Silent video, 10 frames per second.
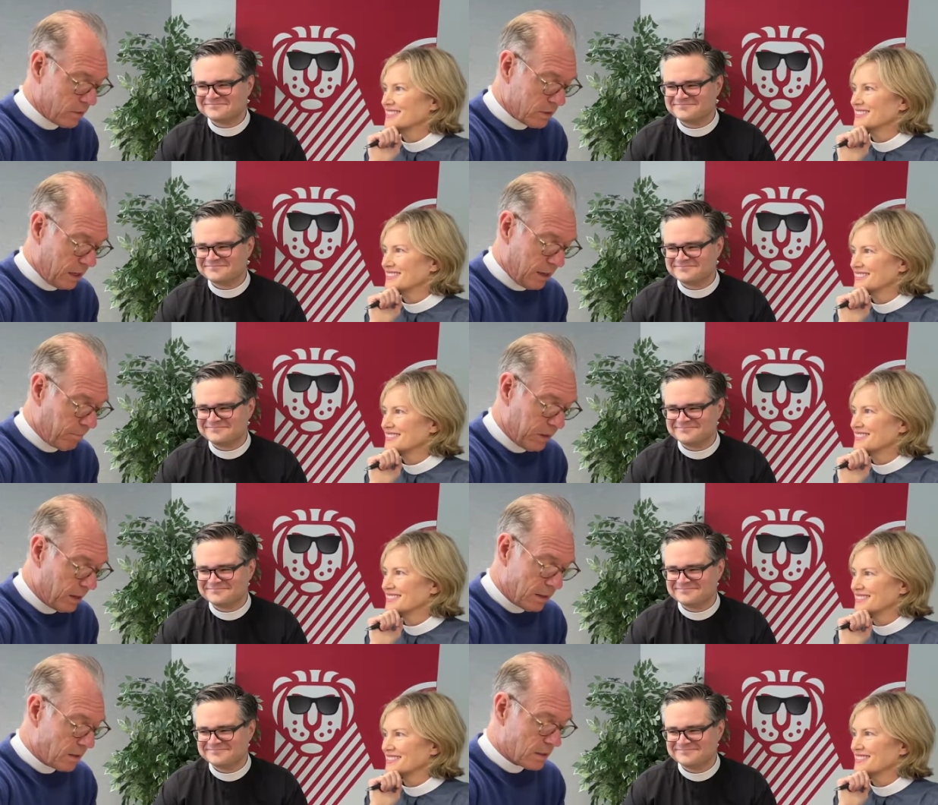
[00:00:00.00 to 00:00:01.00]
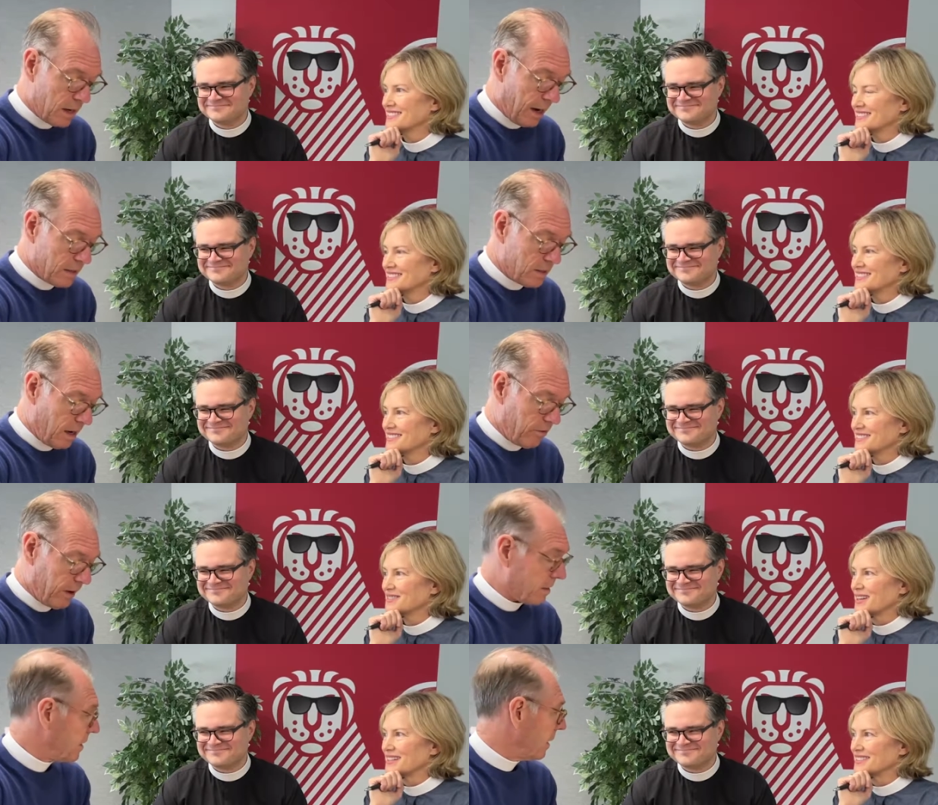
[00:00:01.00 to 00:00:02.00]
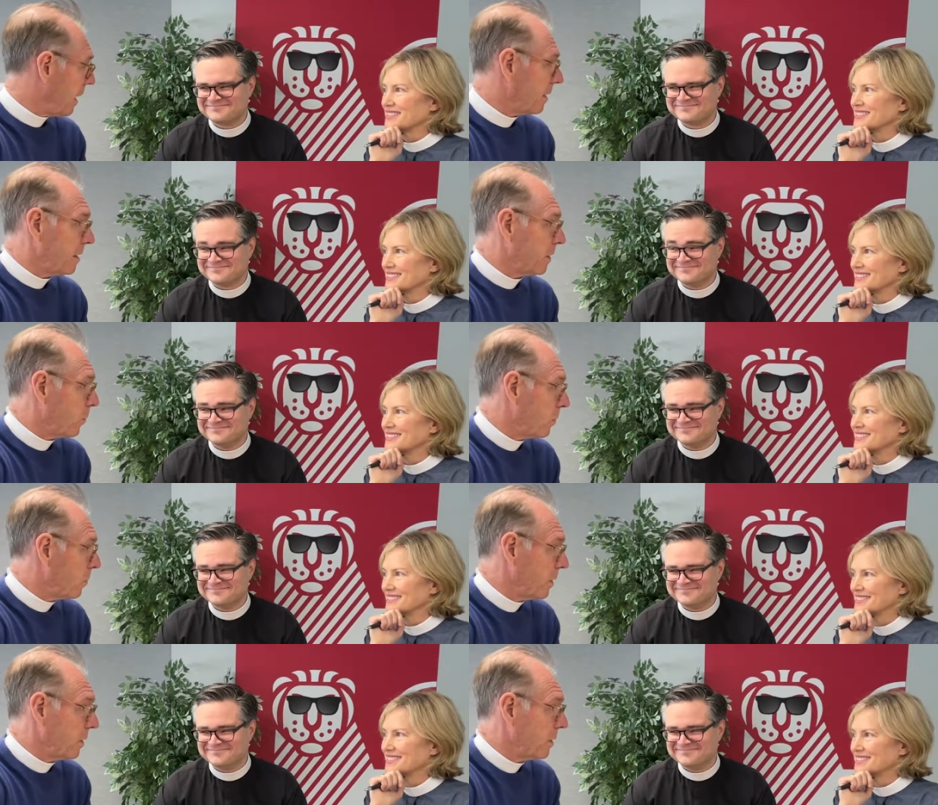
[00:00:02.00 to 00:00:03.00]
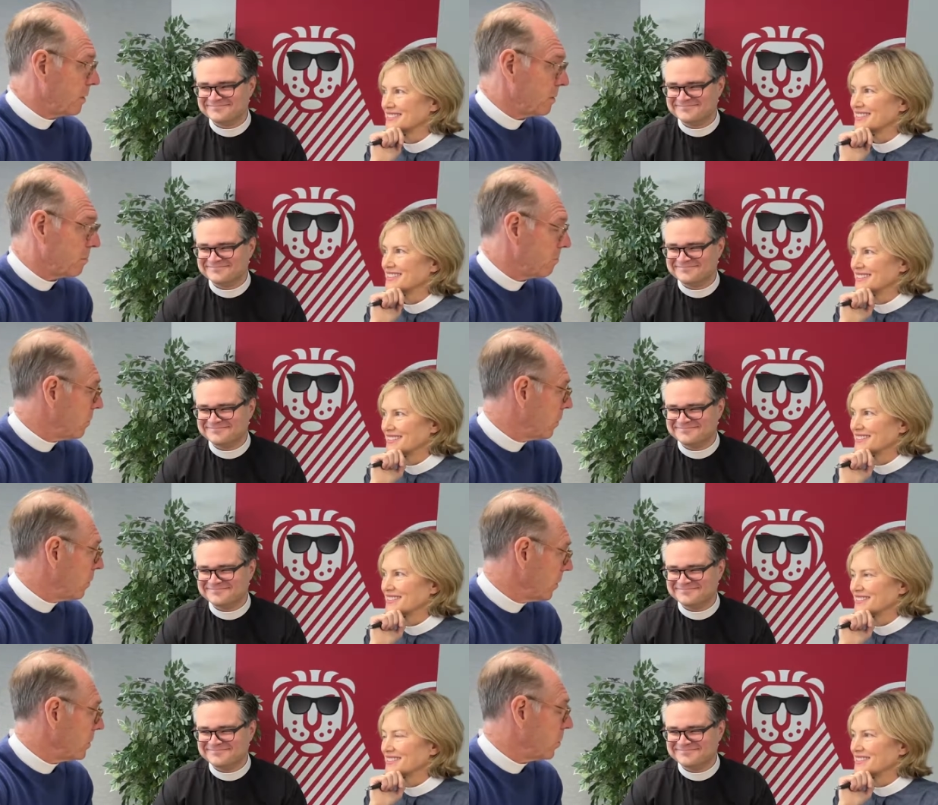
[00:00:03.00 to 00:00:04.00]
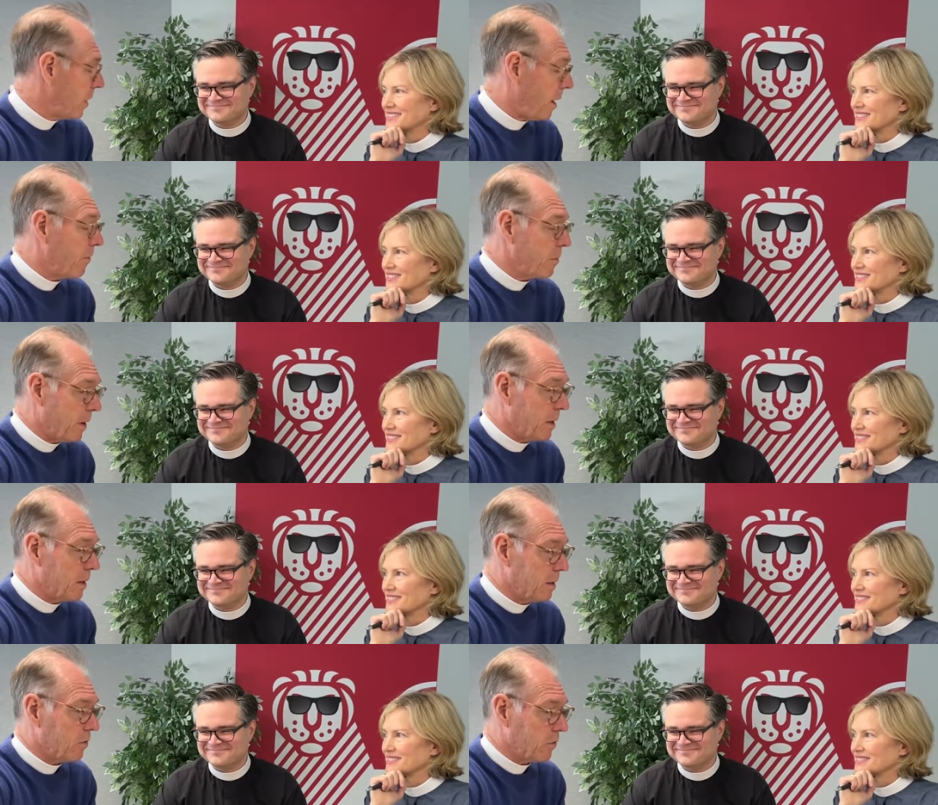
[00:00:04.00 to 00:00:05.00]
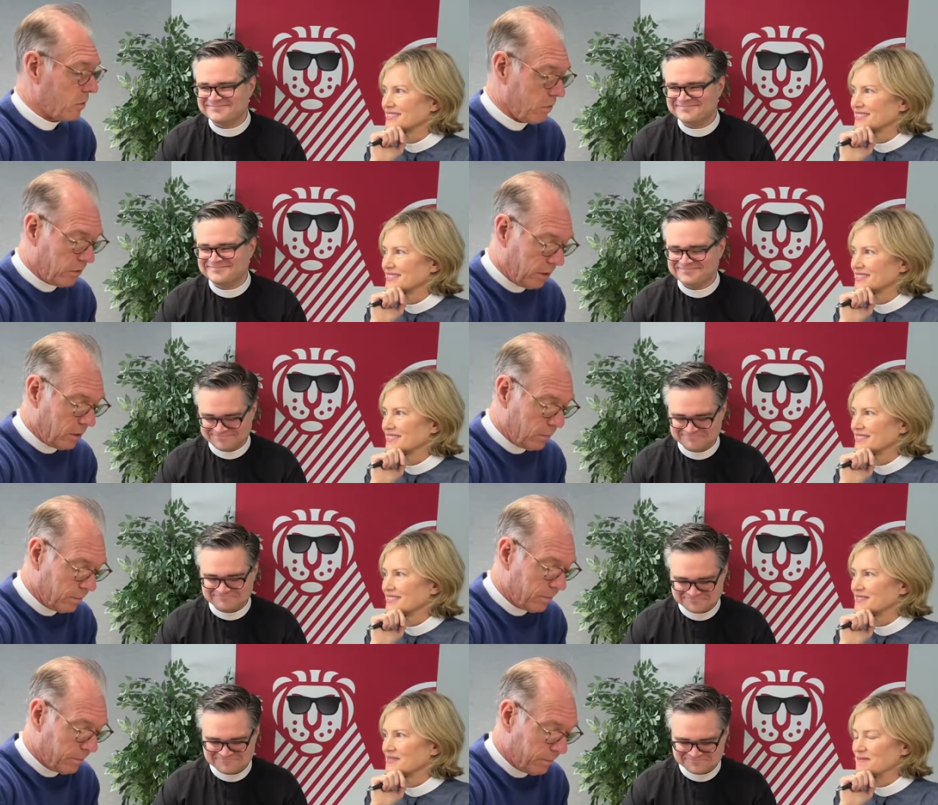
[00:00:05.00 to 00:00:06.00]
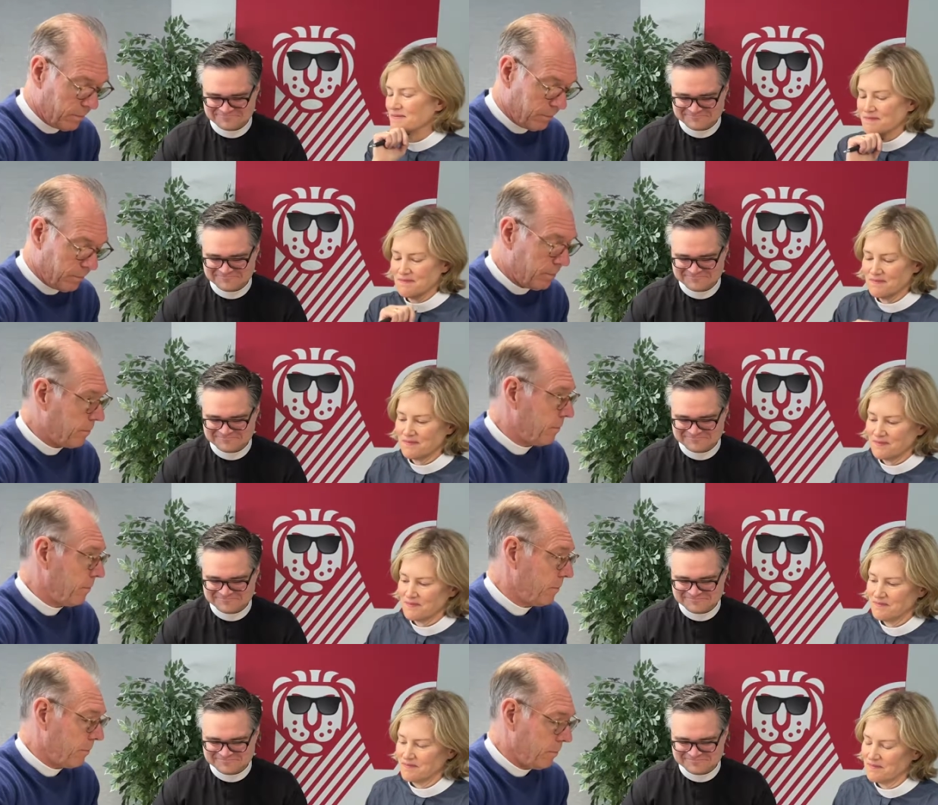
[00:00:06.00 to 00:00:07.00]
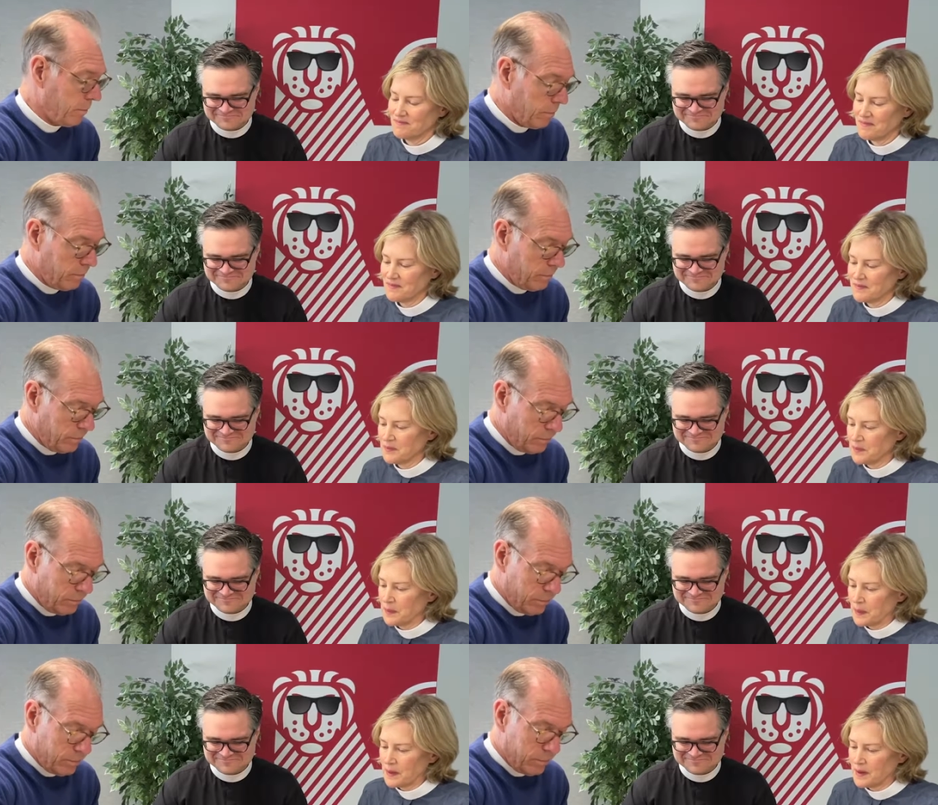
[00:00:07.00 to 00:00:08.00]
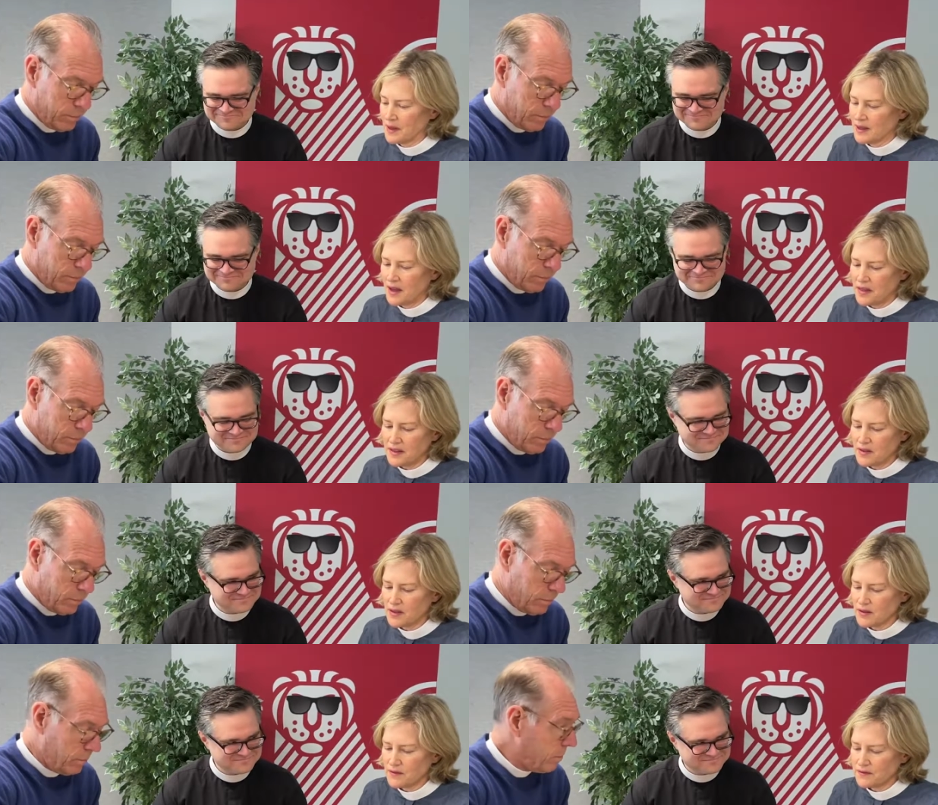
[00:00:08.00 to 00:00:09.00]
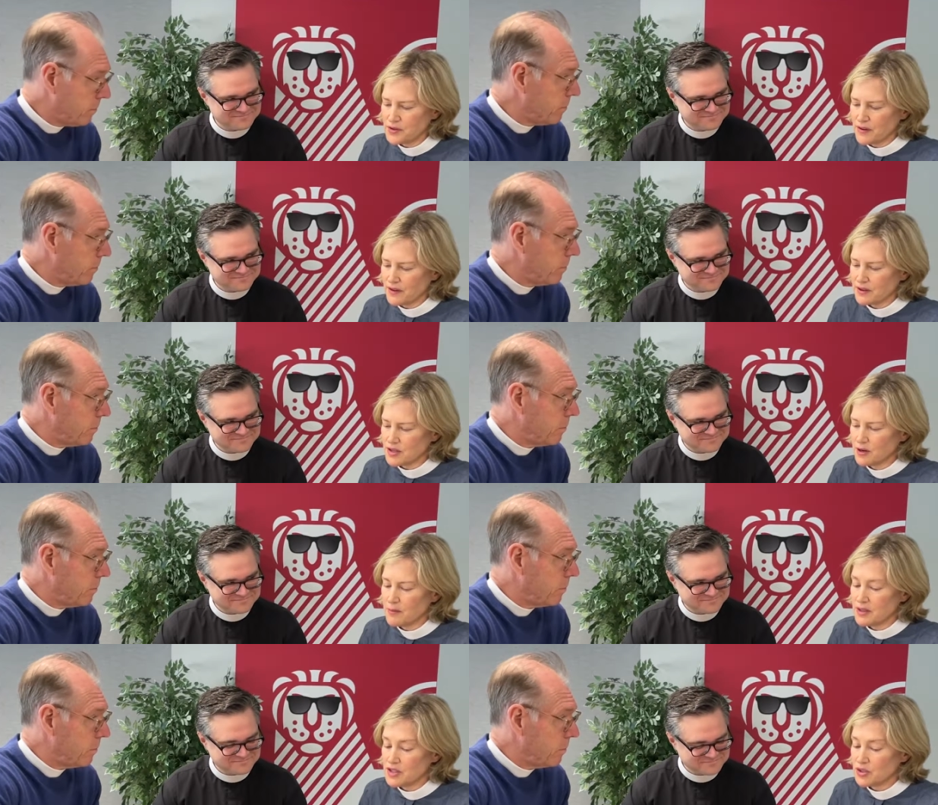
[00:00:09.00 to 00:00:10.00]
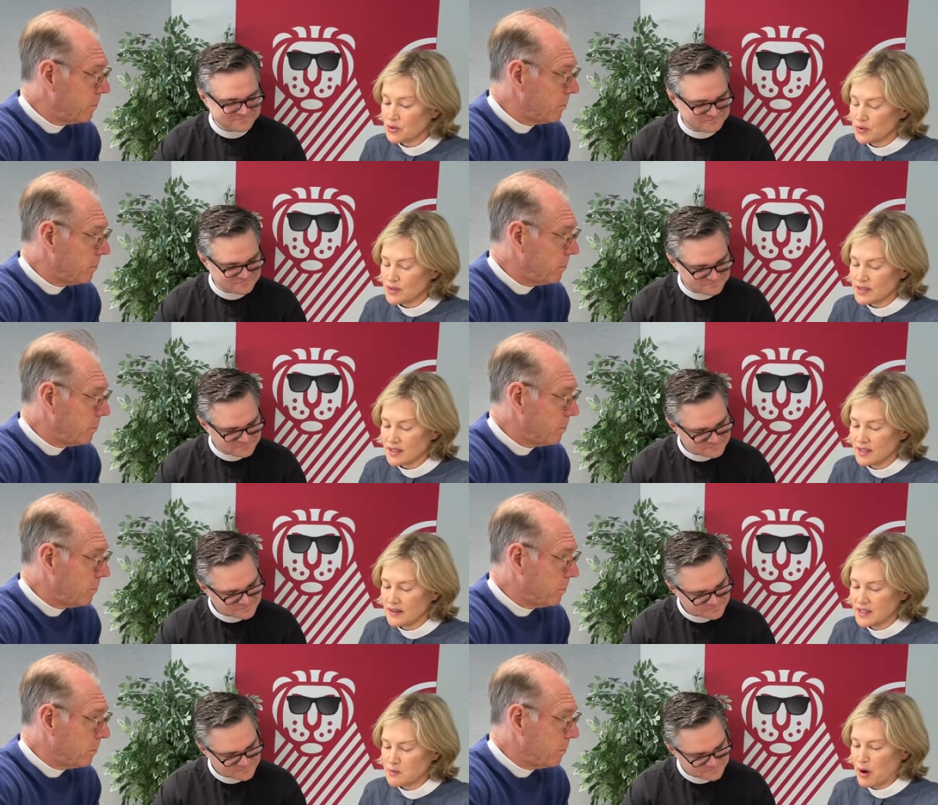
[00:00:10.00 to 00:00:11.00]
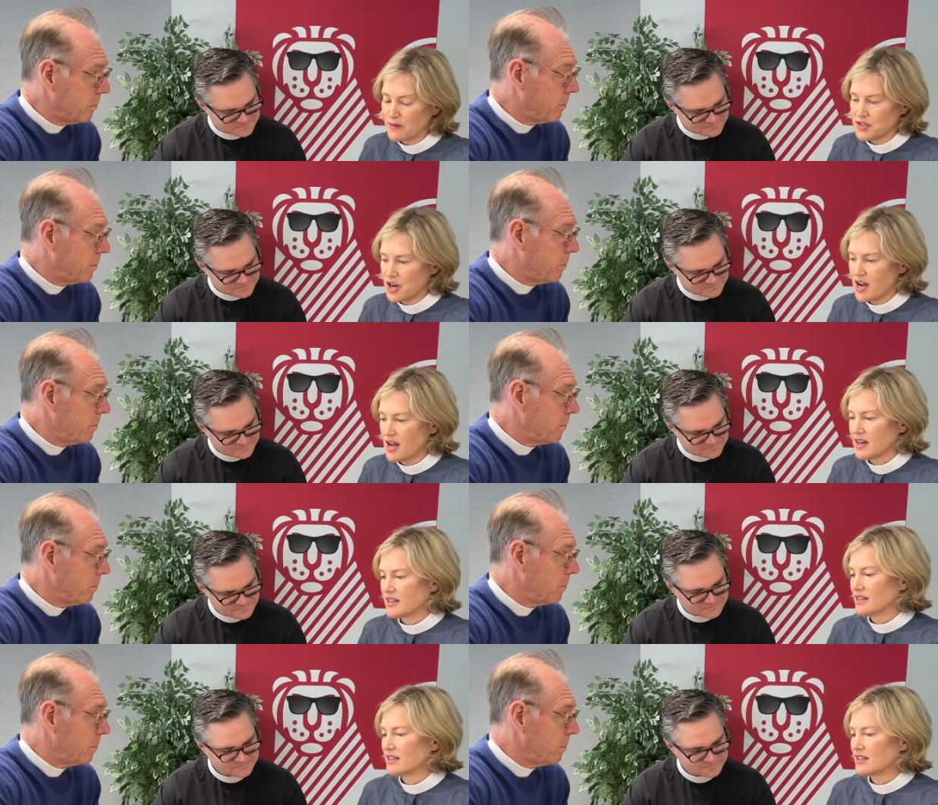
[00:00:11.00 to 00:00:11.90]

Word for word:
Speaker 1: and say this guy is not vexing, right. I think mm. we really, we really do everybody a disservice here. Mm.
Speaker 2: Mm-hmm. Mm-hmm. Yeah, I think that the the term the Jews in this part of John